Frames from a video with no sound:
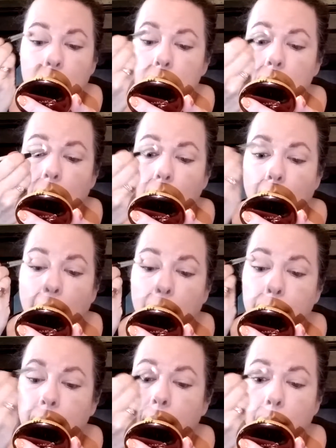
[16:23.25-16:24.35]
So
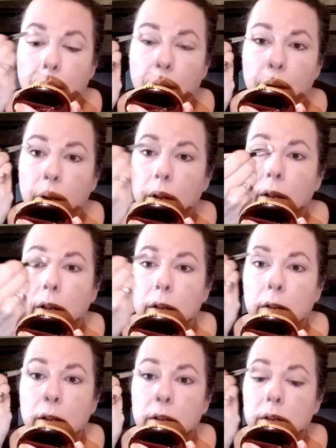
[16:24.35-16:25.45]
I'm keeping
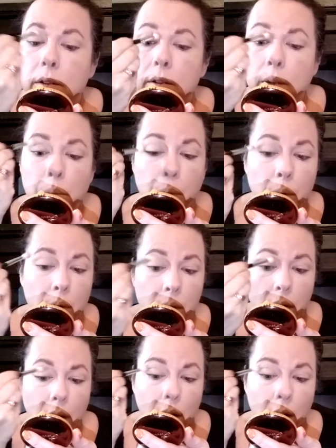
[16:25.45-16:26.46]
these simple,